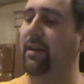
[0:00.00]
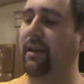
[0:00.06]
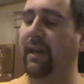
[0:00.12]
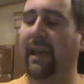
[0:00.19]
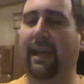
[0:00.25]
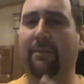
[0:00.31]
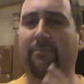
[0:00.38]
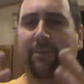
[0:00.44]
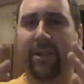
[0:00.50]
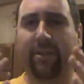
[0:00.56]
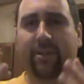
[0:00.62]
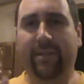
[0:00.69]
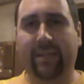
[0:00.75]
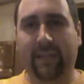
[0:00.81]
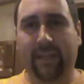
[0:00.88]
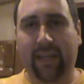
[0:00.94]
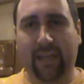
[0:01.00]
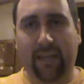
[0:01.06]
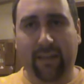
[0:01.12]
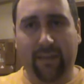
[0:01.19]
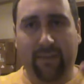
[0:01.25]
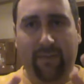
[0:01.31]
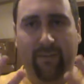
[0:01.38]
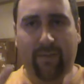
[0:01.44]
And when you see
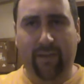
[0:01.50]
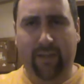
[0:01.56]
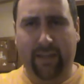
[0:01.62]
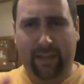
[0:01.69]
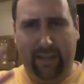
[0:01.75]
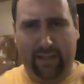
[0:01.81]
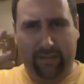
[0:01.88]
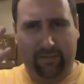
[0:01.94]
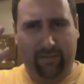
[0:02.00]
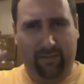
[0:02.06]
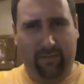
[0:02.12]
the villain get